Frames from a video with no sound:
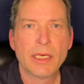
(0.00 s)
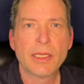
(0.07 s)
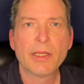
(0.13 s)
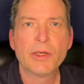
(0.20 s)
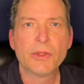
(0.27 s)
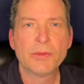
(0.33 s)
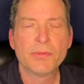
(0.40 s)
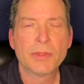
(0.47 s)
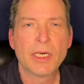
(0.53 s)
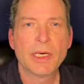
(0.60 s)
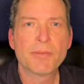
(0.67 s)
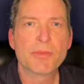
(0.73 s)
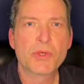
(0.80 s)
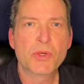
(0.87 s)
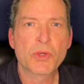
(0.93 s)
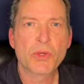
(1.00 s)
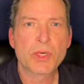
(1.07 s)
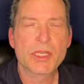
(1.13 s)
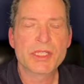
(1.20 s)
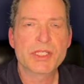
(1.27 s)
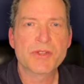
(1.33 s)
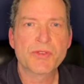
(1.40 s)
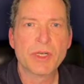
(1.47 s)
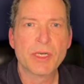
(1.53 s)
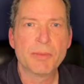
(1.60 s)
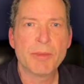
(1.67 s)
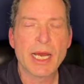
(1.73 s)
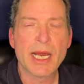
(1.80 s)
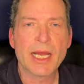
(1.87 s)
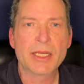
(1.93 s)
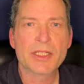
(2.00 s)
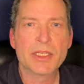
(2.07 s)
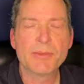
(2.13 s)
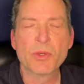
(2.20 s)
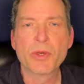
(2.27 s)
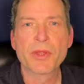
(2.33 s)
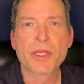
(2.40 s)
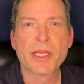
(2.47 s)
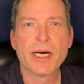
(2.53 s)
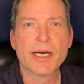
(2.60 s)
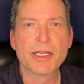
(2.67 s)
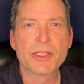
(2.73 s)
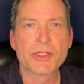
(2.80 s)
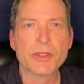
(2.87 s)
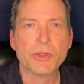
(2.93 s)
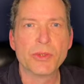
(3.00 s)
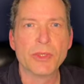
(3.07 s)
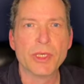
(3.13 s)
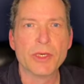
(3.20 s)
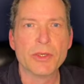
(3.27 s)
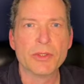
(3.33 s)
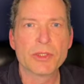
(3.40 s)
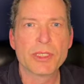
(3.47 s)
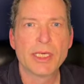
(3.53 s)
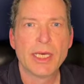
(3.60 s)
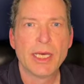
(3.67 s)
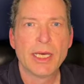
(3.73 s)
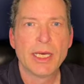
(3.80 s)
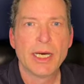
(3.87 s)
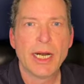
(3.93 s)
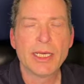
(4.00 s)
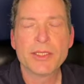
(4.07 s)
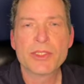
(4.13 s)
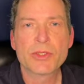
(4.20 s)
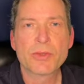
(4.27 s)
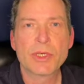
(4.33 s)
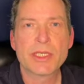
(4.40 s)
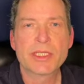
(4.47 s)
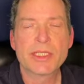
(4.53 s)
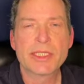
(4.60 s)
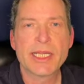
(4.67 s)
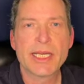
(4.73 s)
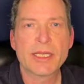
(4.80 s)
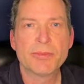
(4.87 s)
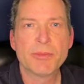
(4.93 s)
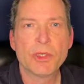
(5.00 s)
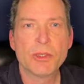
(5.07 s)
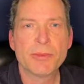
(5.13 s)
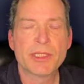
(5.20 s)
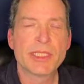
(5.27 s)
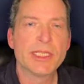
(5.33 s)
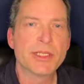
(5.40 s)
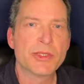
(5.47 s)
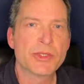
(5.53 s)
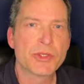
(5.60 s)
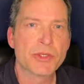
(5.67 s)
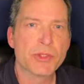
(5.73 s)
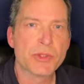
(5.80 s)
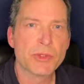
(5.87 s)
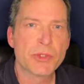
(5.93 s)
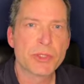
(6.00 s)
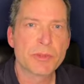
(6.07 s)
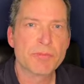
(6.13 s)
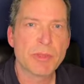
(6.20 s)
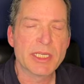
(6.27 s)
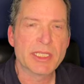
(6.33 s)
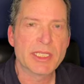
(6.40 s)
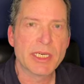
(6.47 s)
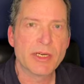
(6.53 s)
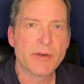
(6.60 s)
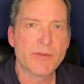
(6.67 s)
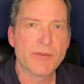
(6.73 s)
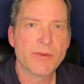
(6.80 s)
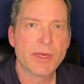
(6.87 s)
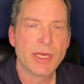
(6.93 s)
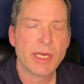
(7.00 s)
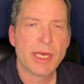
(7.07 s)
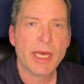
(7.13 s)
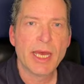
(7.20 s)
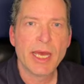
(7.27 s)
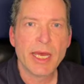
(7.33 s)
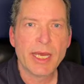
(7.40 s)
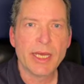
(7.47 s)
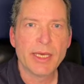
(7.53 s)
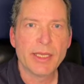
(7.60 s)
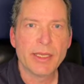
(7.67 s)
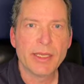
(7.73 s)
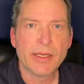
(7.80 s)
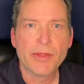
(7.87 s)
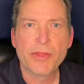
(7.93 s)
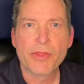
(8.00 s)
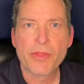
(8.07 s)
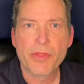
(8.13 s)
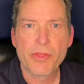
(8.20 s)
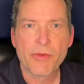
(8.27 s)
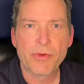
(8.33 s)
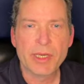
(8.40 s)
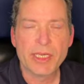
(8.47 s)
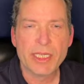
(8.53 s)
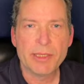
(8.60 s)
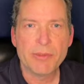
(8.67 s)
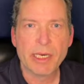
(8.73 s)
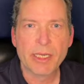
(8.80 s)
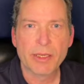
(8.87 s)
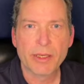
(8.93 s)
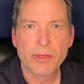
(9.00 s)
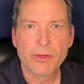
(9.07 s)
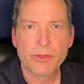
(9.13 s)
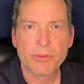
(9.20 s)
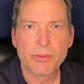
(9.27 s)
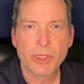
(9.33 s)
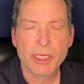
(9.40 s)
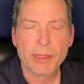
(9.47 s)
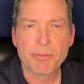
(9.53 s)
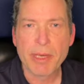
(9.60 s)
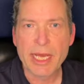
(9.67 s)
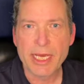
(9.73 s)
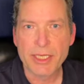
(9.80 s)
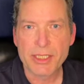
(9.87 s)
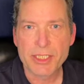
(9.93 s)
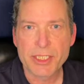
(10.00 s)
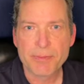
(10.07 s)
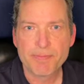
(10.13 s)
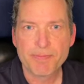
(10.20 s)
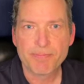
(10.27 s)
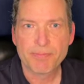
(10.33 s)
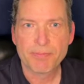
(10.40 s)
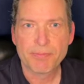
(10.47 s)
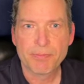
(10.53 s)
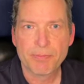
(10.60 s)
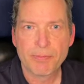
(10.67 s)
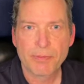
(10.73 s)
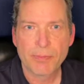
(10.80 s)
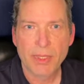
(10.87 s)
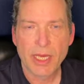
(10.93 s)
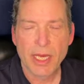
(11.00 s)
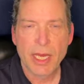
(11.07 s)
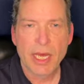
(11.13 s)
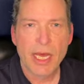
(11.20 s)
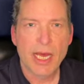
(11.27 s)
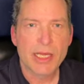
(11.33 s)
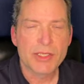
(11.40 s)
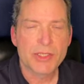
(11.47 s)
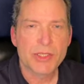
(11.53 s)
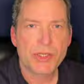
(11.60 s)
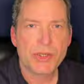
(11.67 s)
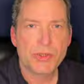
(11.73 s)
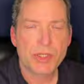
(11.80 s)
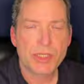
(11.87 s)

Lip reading: Hello, I'm Chris from Axiom Orthodontic Studios. I just wanted to take a moment to introduce myself and 3D metal printed bands. As you